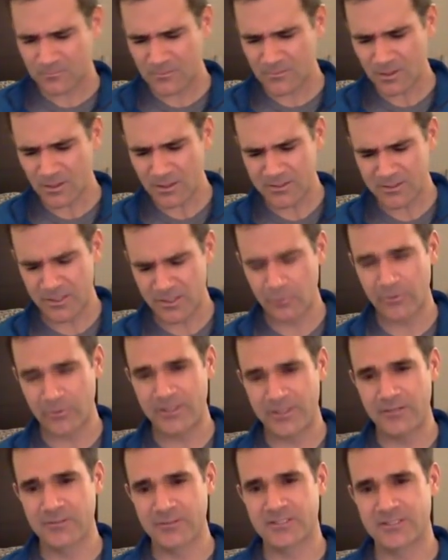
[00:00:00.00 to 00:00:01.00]
So
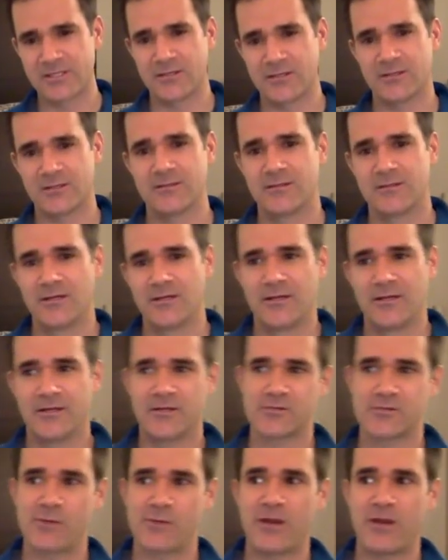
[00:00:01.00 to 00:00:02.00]
here's
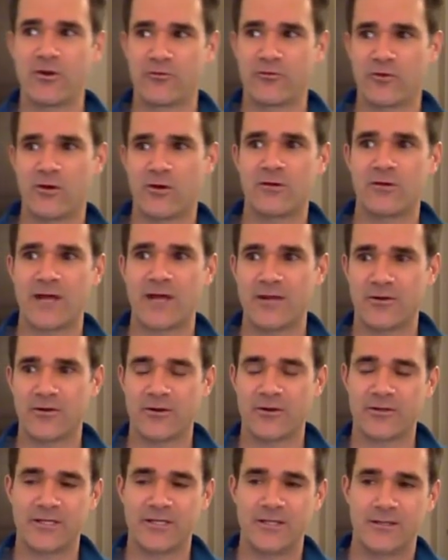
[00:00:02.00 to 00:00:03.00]
my overall
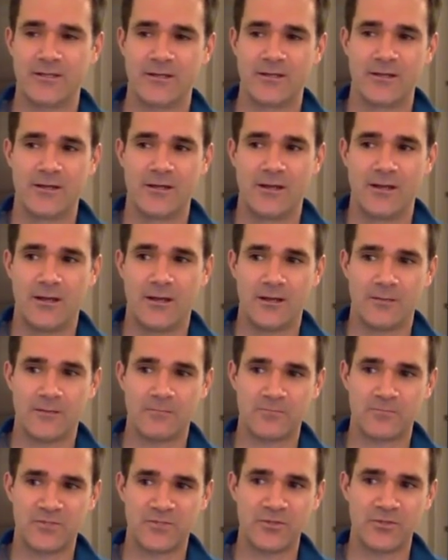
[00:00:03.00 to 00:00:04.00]
hierarchy.
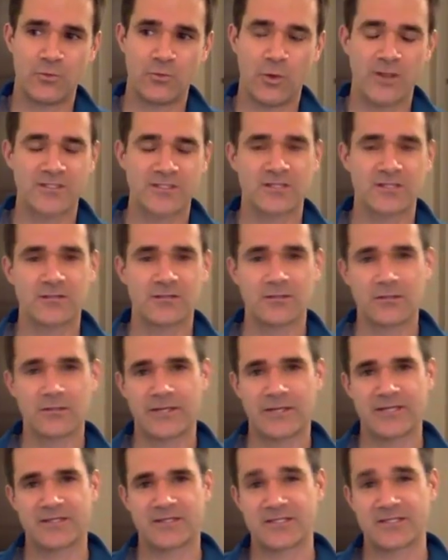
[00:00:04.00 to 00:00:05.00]
You want to look
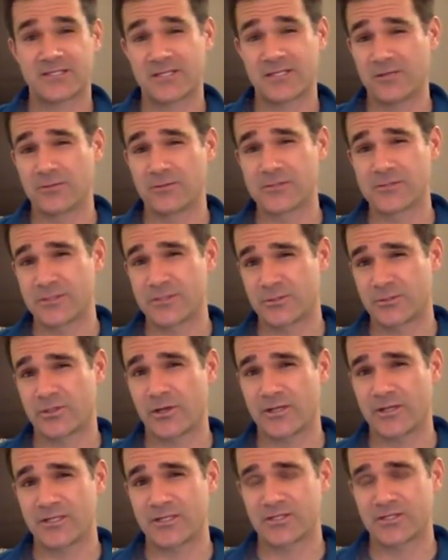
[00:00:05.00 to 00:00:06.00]
at the skills you're
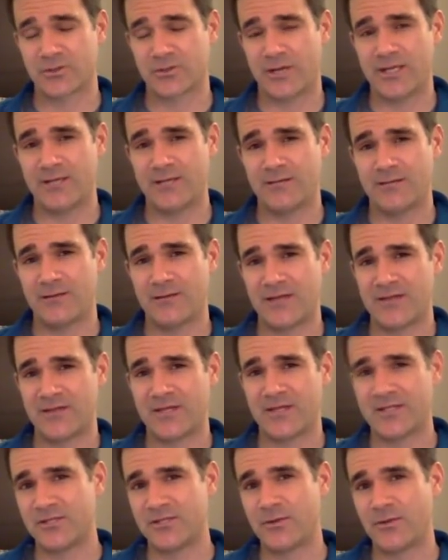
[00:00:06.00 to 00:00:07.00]
trying to train, and
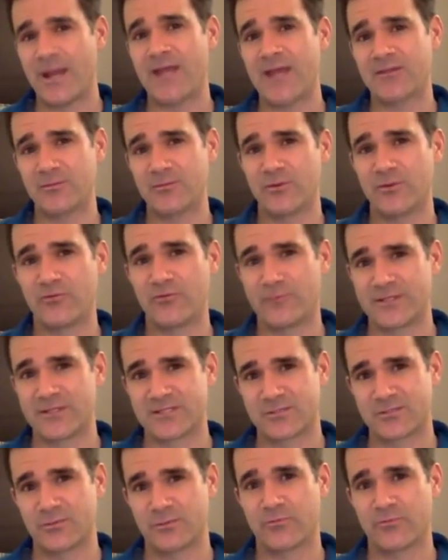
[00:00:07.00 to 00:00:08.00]
then you add the movements
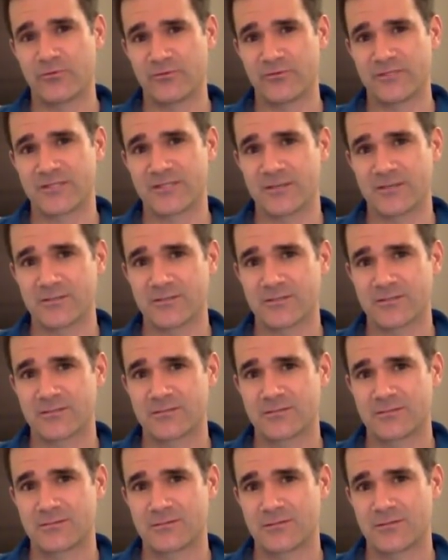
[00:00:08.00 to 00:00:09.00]
to improve the skills.
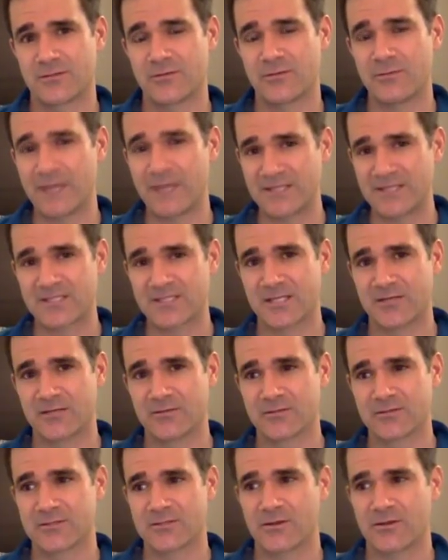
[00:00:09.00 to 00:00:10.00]
So the main
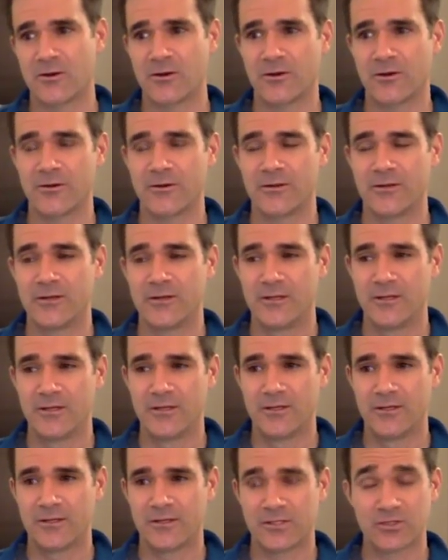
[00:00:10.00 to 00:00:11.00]
skills are
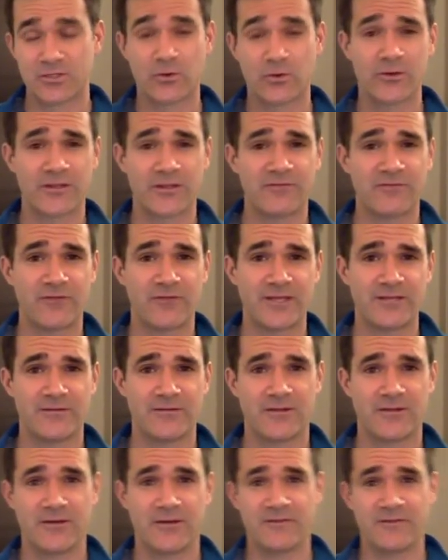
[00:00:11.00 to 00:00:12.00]
controlling
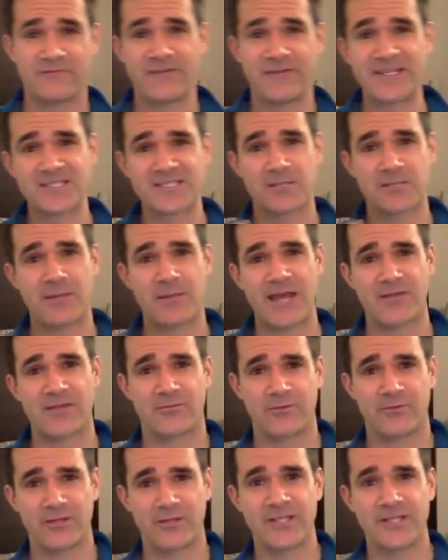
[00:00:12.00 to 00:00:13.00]
the face to path
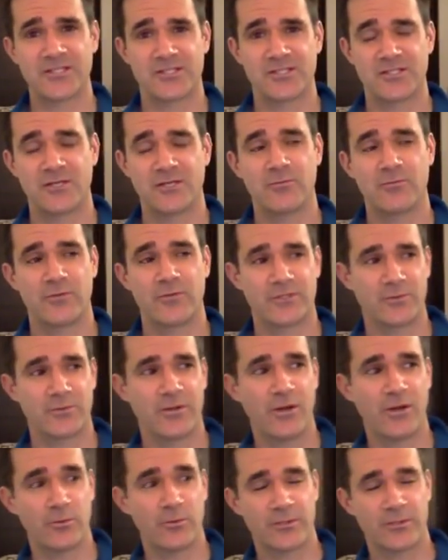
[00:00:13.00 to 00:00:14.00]
relationship, which will
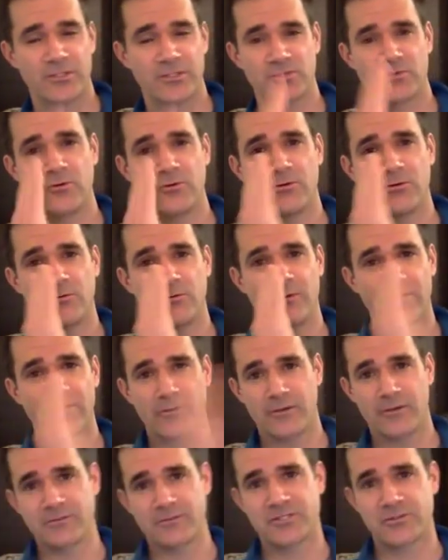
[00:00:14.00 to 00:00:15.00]
help control whether it
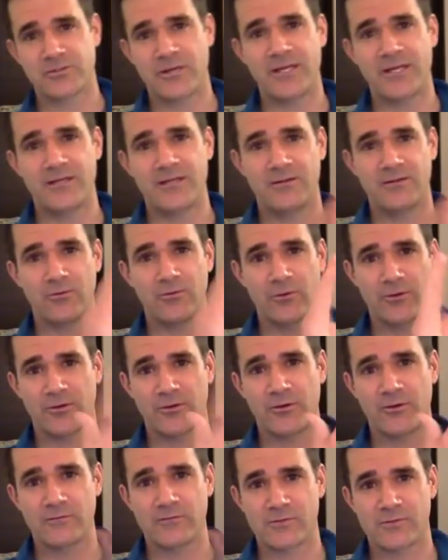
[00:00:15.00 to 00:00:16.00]
goes straight or
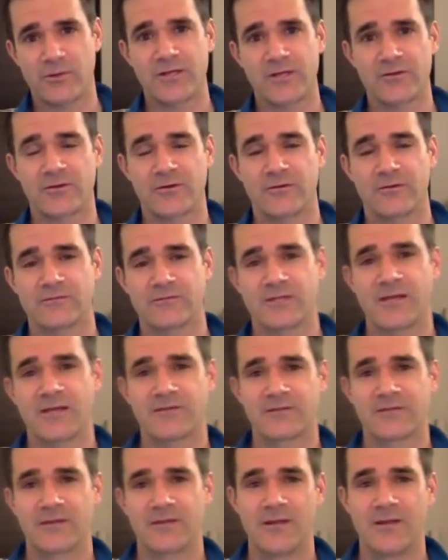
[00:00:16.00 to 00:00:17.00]
curves right or curves
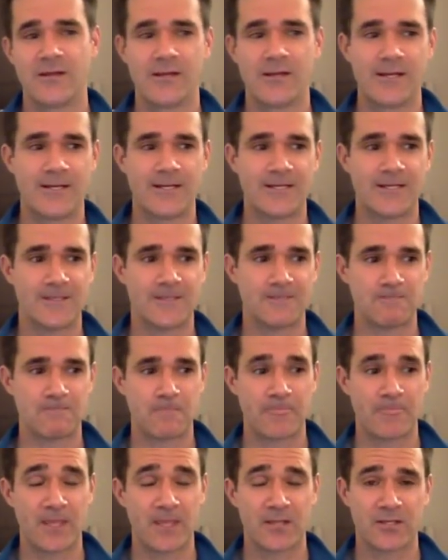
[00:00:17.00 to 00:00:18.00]
left.
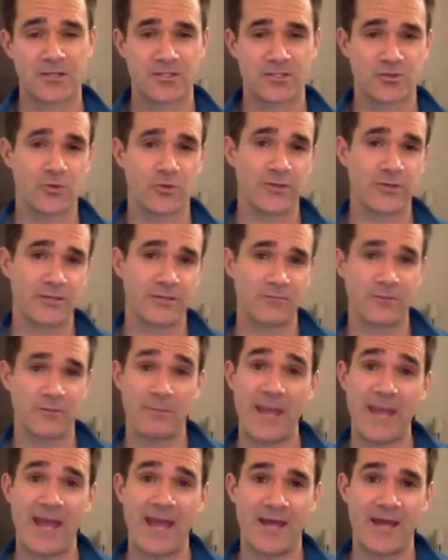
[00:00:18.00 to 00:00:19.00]
Controlling the
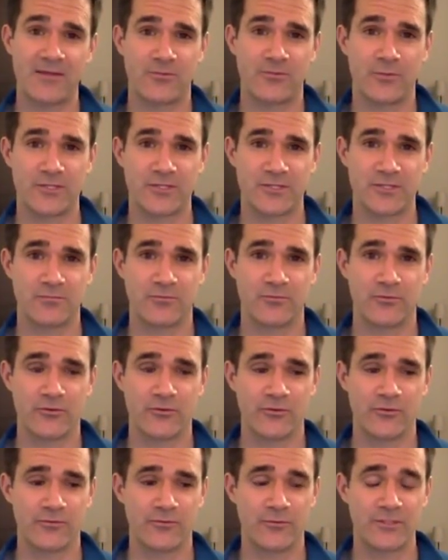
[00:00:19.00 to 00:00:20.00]
path, which
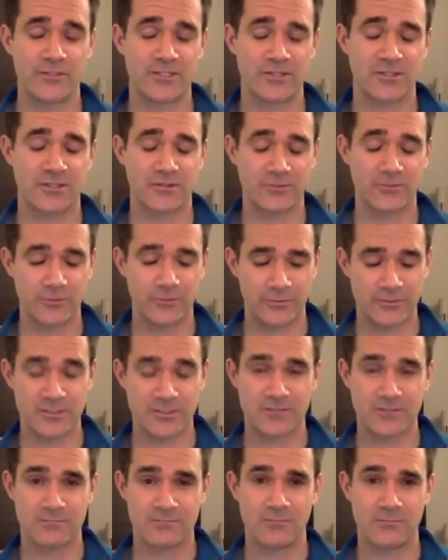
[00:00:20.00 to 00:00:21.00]

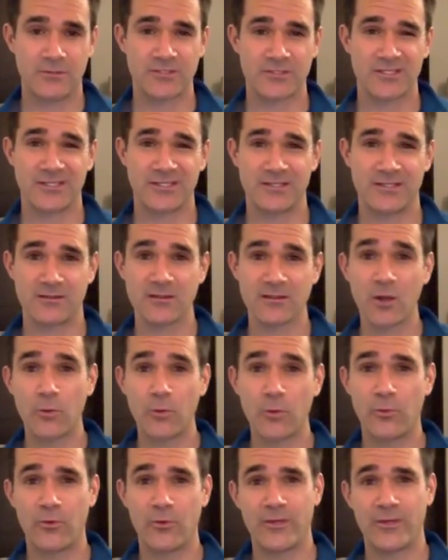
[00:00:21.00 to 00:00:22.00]
includes mostly low
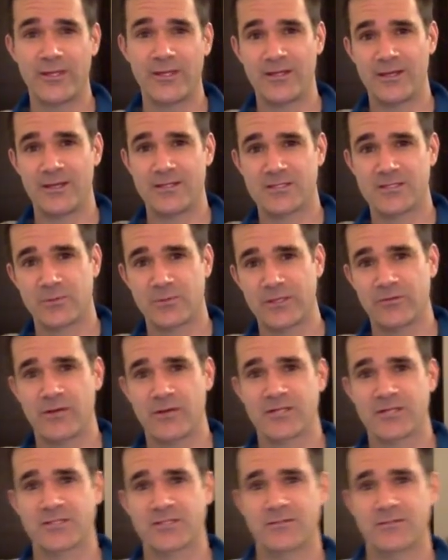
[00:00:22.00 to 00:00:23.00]
point and swing
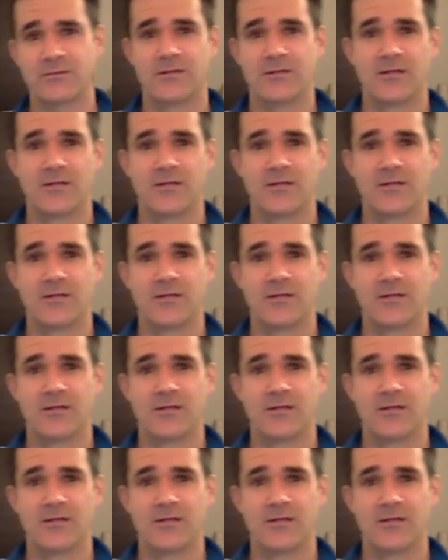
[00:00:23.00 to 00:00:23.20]
direction.